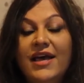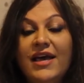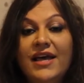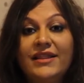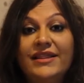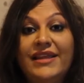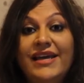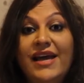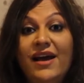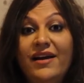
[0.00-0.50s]

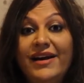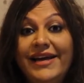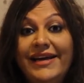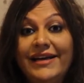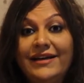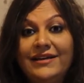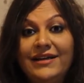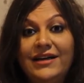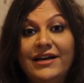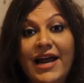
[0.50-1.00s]
They are
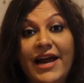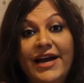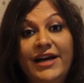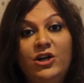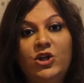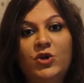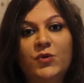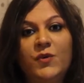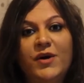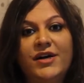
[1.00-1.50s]

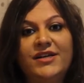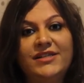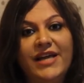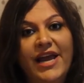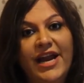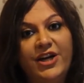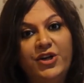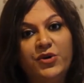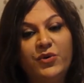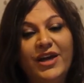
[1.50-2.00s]
inclined towards
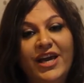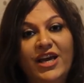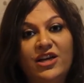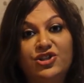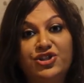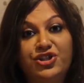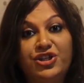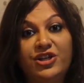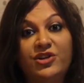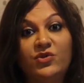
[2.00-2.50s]

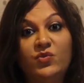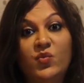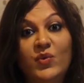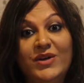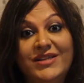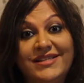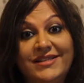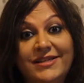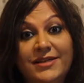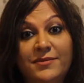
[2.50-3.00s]
education,
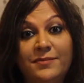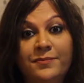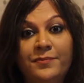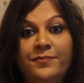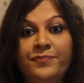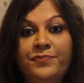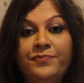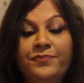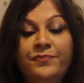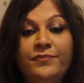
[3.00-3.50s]

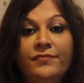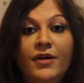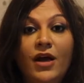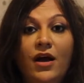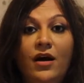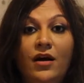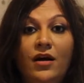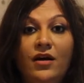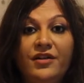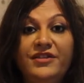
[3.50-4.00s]
wisdom.
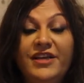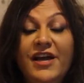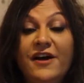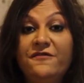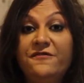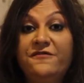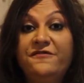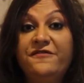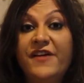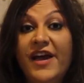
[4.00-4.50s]
They are
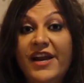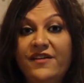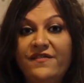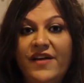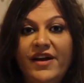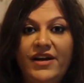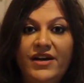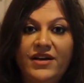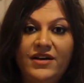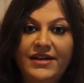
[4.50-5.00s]
very,
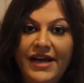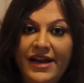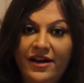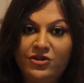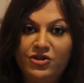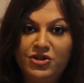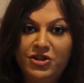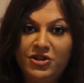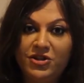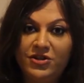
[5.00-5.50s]
very
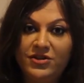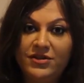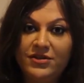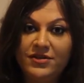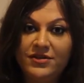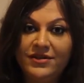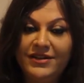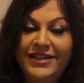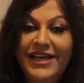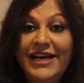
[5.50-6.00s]
intelligent.
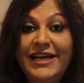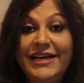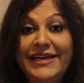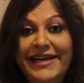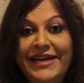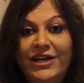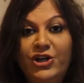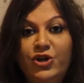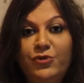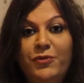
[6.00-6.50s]
They
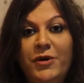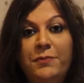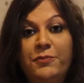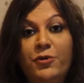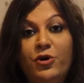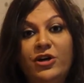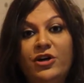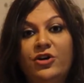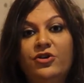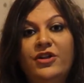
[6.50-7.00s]
need to be
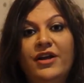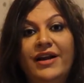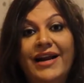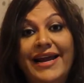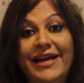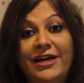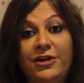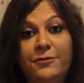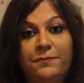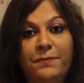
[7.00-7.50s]
put into the
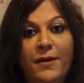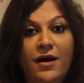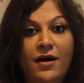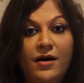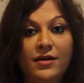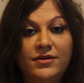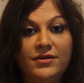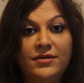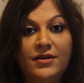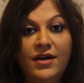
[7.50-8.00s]
right
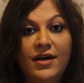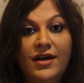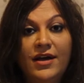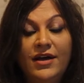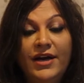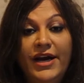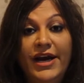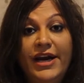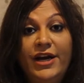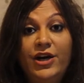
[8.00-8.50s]
path.
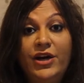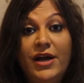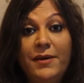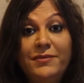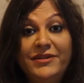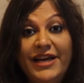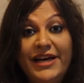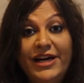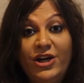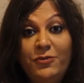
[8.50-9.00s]

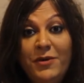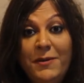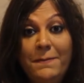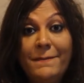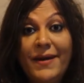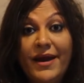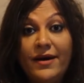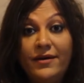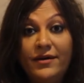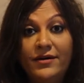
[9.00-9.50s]
They need to be
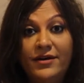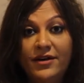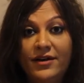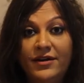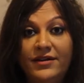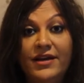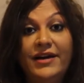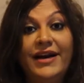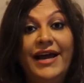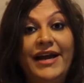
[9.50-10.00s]

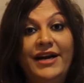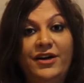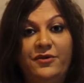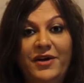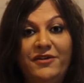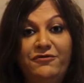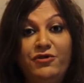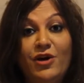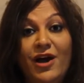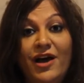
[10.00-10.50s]
mentored the right way.
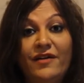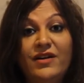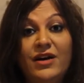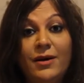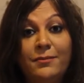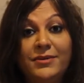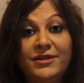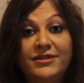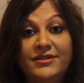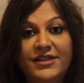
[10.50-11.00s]
If you have a
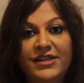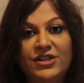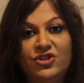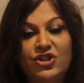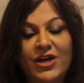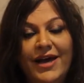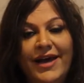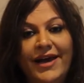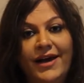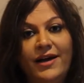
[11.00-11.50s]
number three
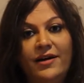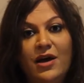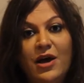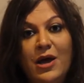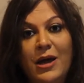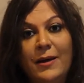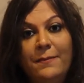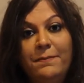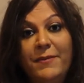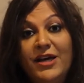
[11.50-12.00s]
child,
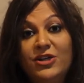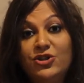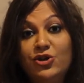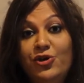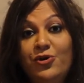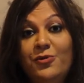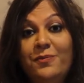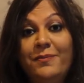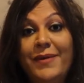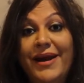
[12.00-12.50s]
make sure
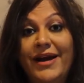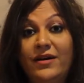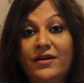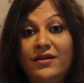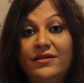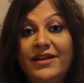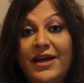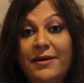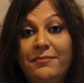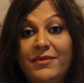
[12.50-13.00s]
you mentor
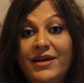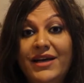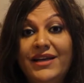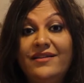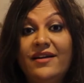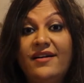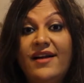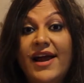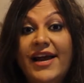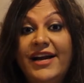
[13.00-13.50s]
them in
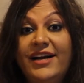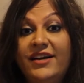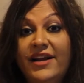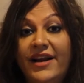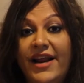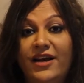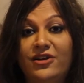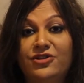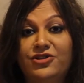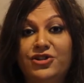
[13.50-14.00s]
the right
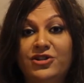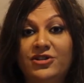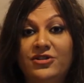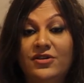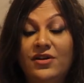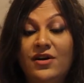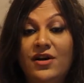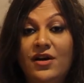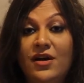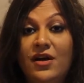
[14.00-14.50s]
direction.
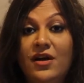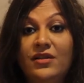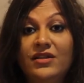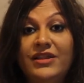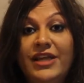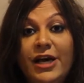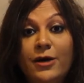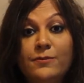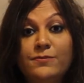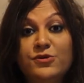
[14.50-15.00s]

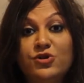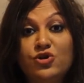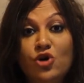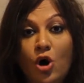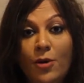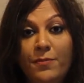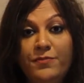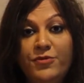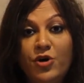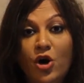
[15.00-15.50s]
They
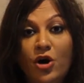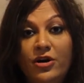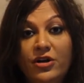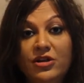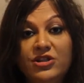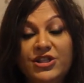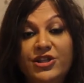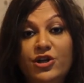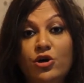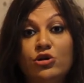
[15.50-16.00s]
absorb knowledge
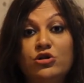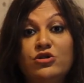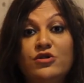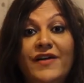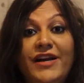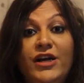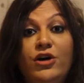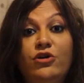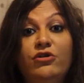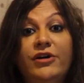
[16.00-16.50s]
and they're also
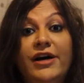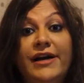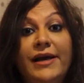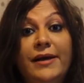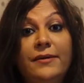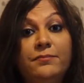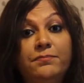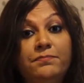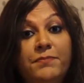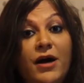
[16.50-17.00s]
very good at
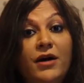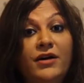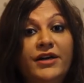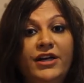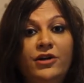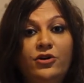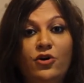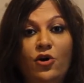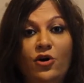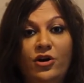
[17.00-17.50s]

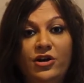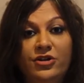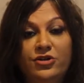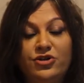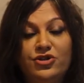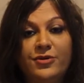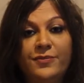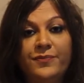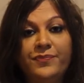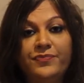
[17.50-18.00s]
imparting knowledge.